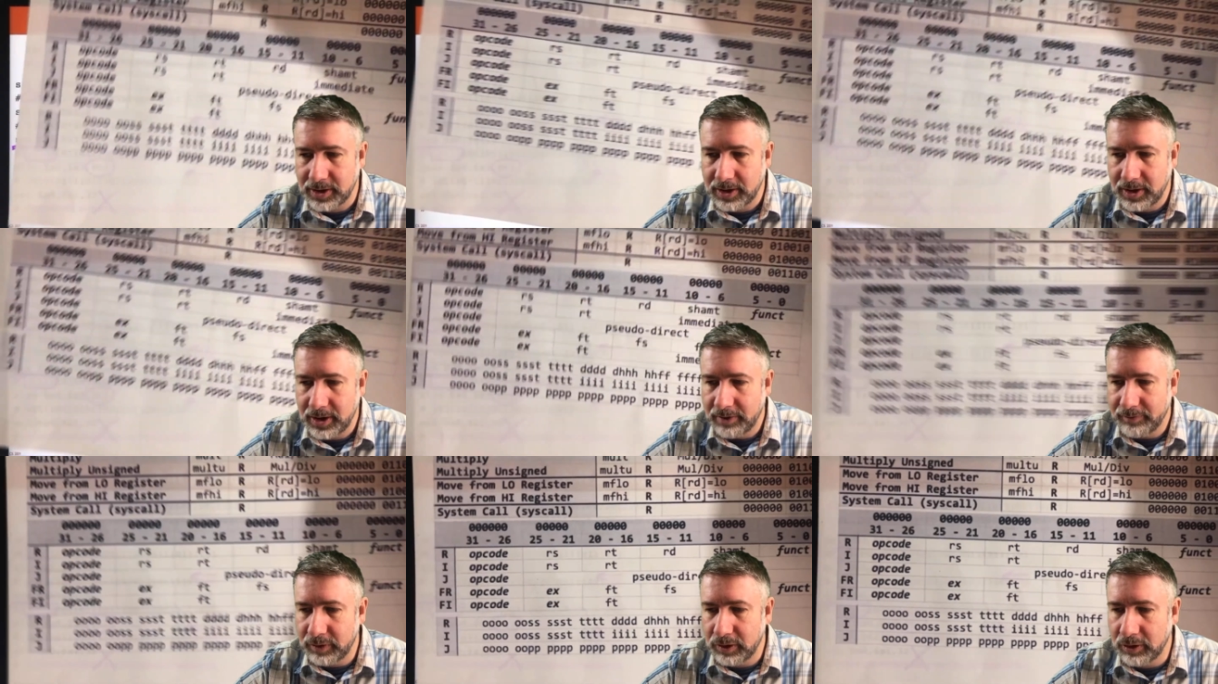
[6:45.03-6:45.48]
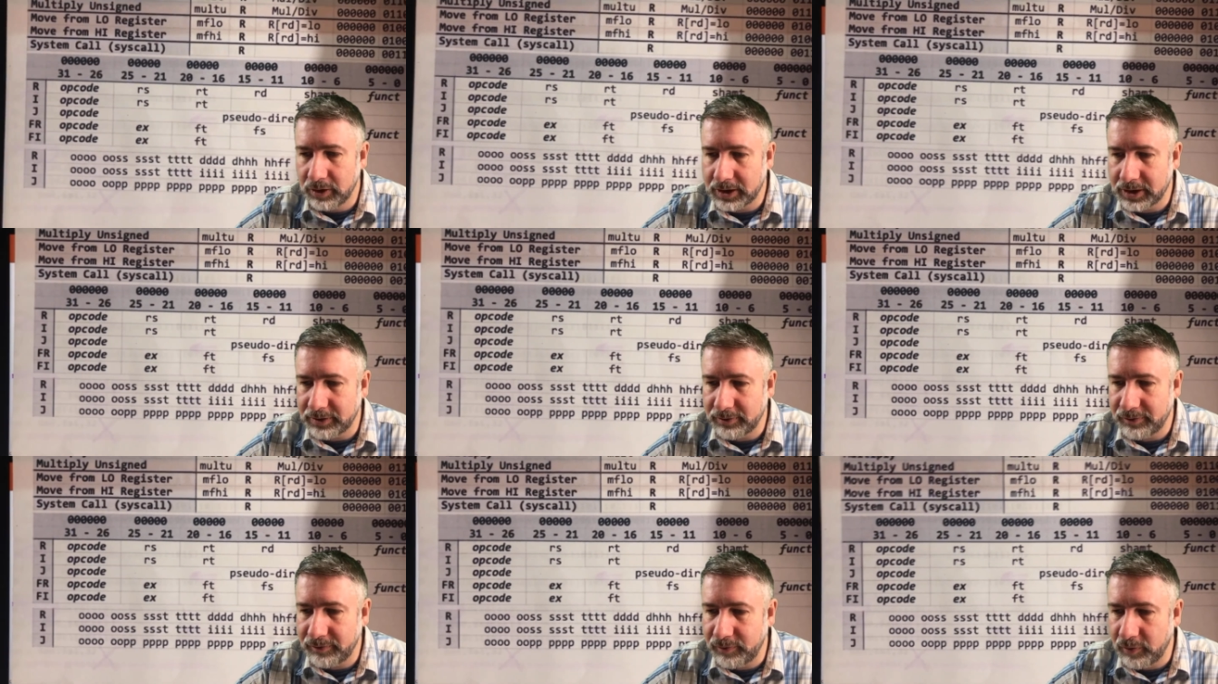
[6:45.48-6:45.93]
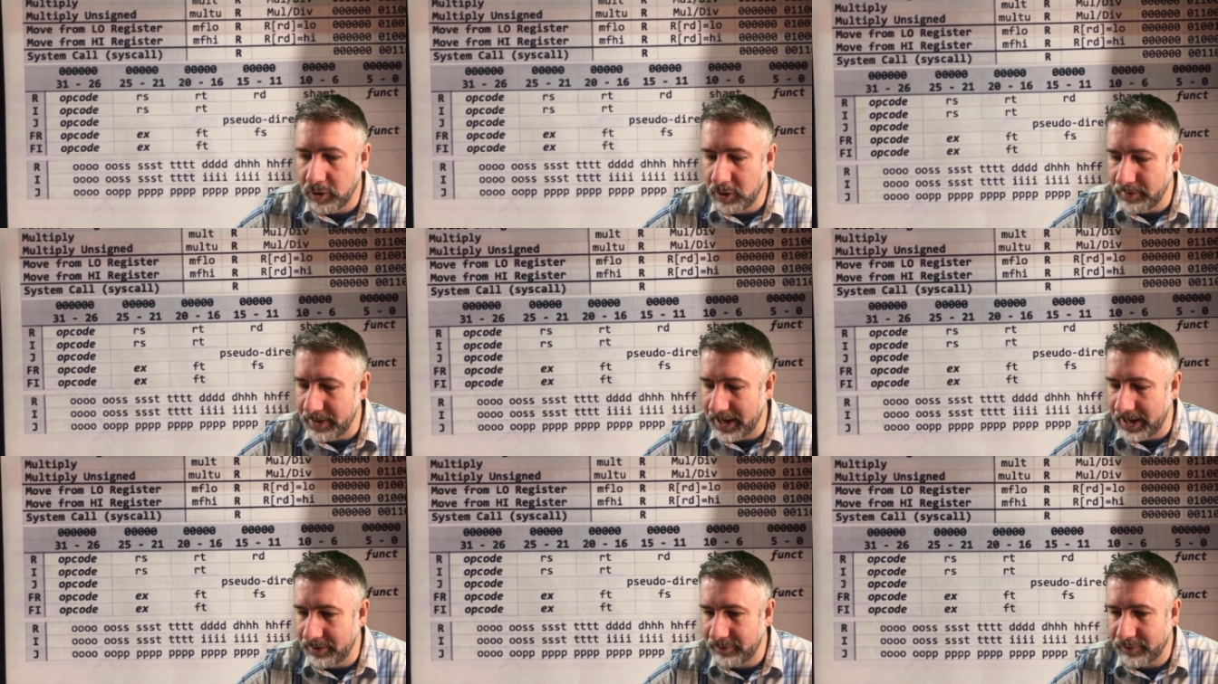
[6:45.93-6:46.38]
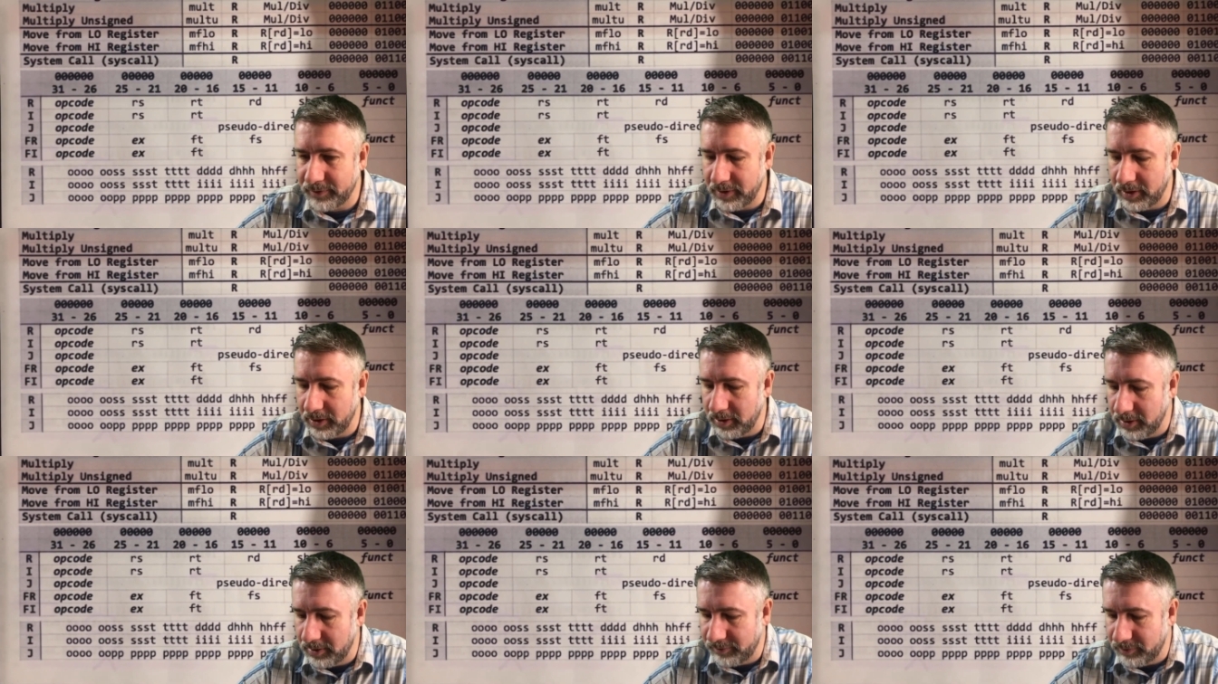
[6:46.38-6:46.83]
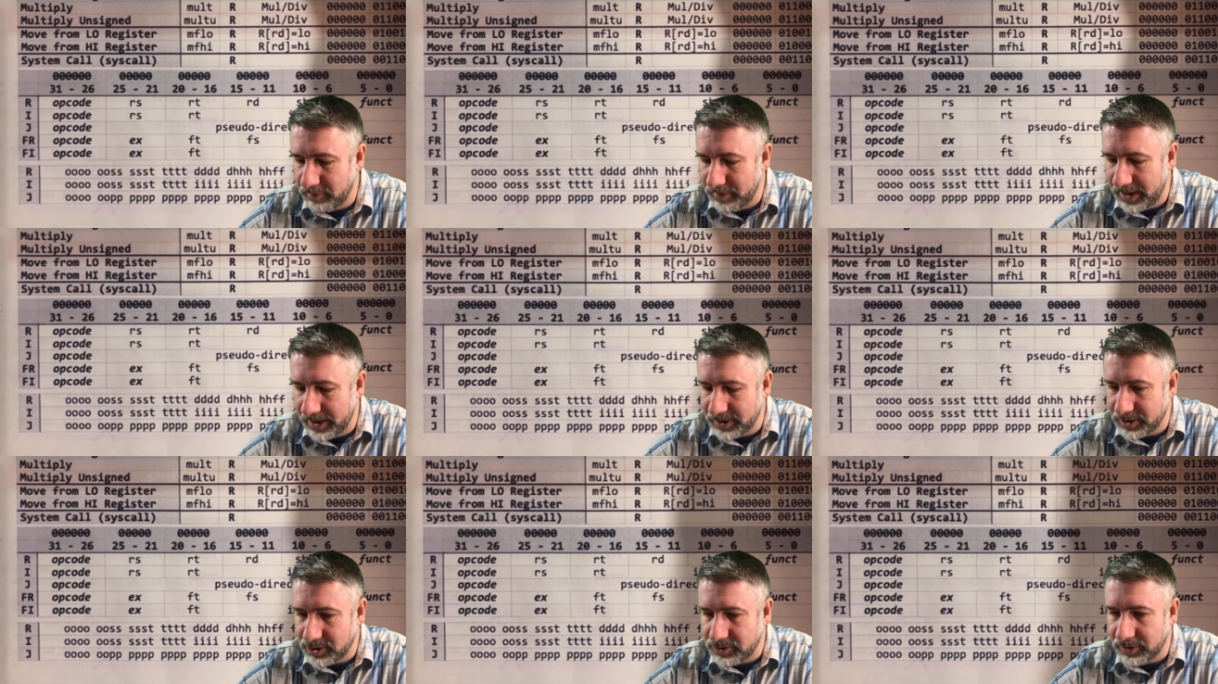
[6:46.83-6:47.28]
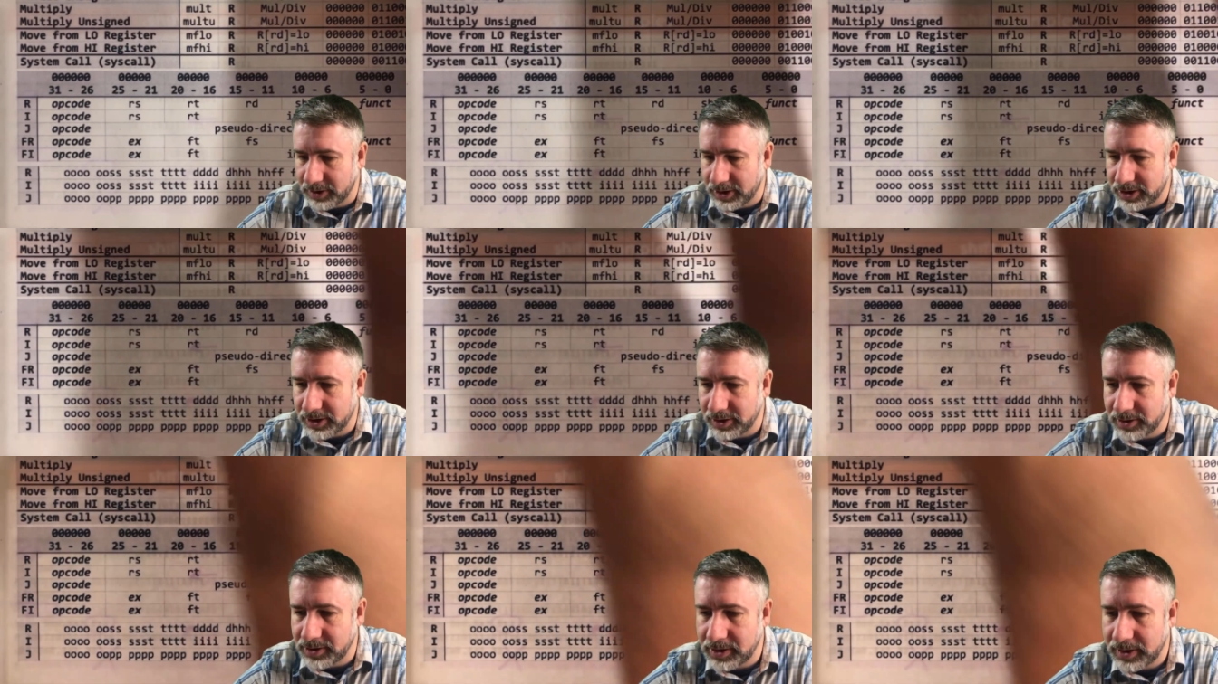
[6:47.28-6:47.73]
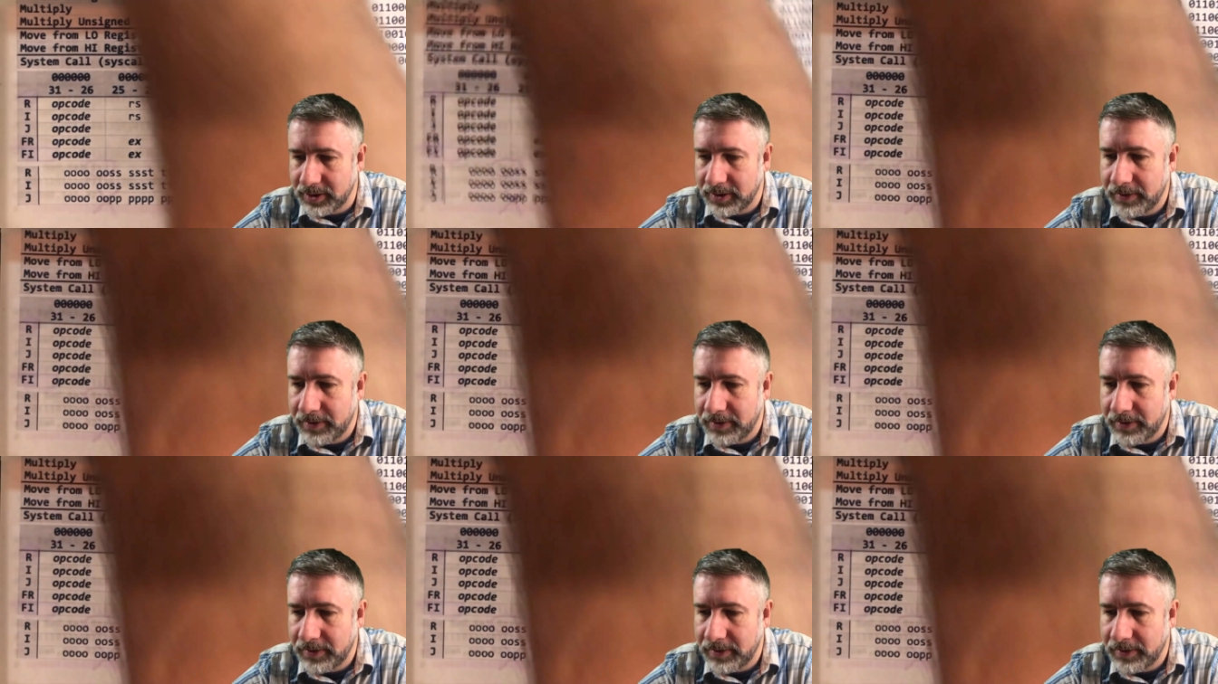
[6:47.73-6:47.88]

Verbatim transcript: if we look at the format for our R format instructions,